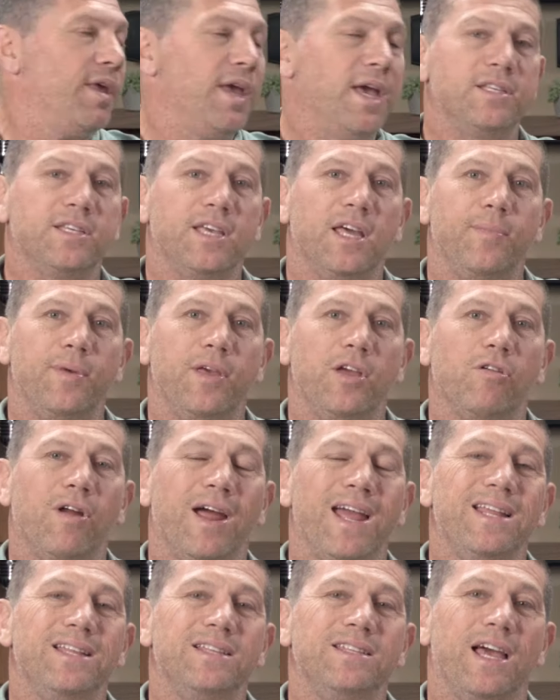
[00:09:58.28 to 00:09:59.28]
Yeah, it's going to be a
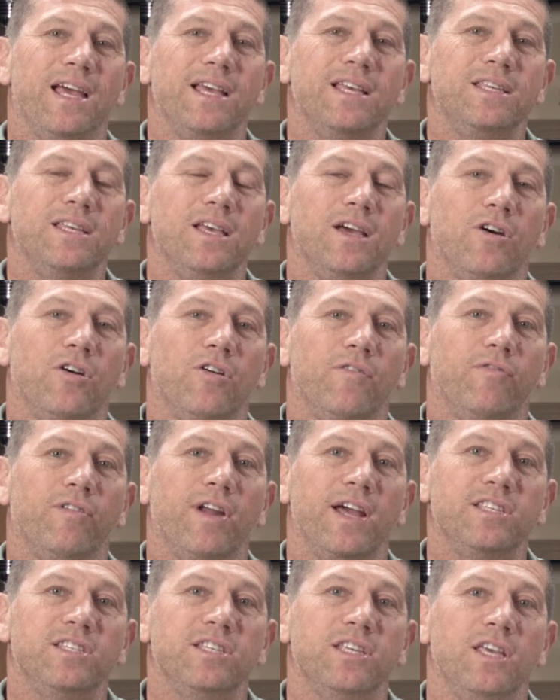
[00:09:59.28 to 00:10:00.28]
great day of
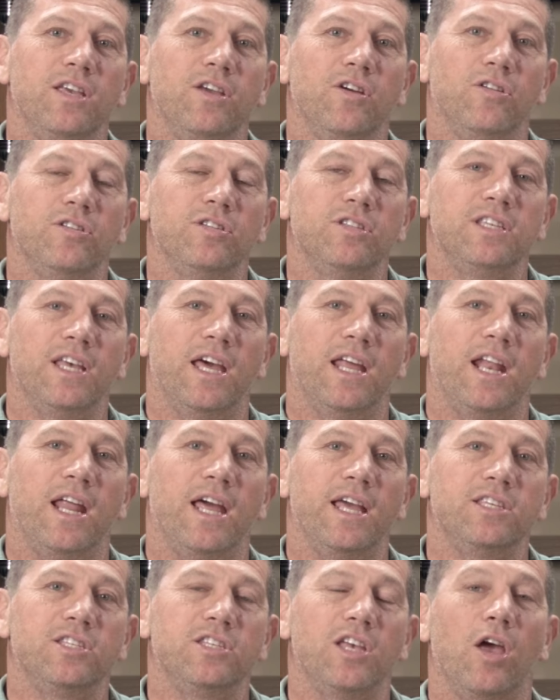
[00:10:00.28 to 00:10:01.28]
racing on
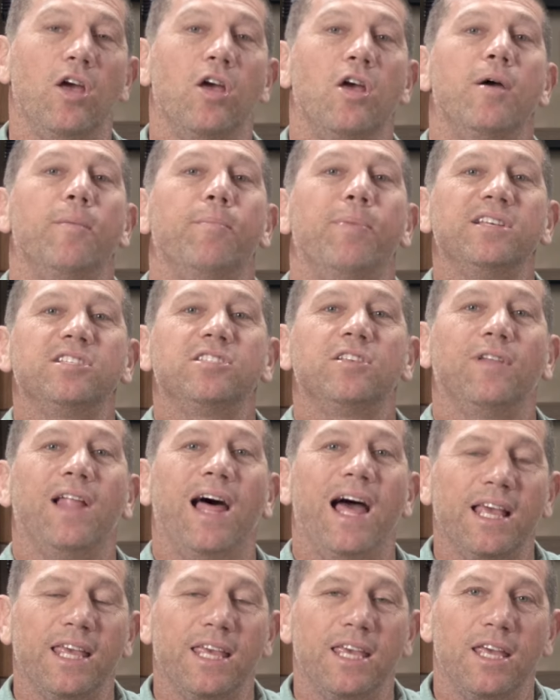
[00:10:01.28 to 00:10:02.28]
Saturday. So best of
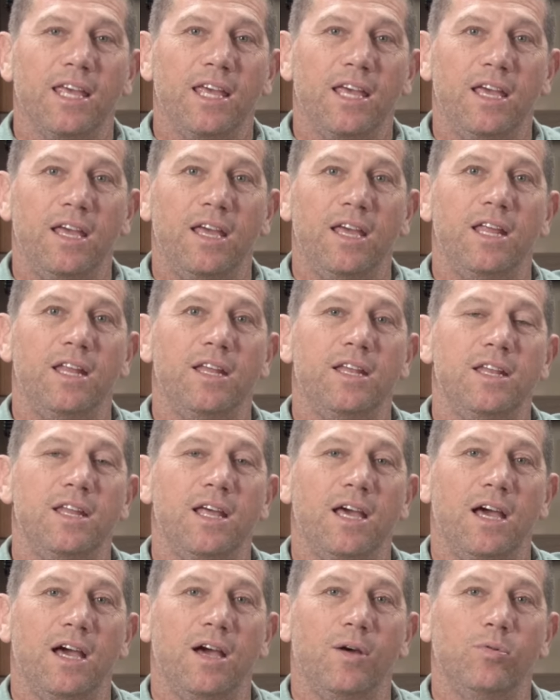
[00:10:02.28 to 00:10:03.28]
luck, and
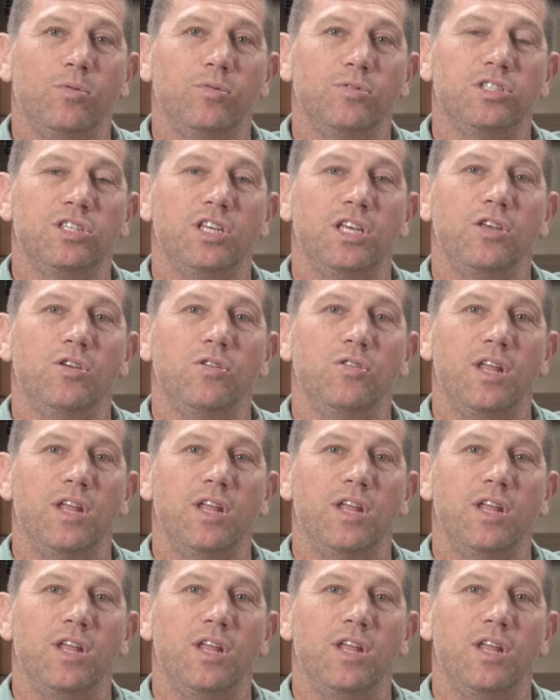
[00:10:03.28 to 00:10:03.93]
we'll see you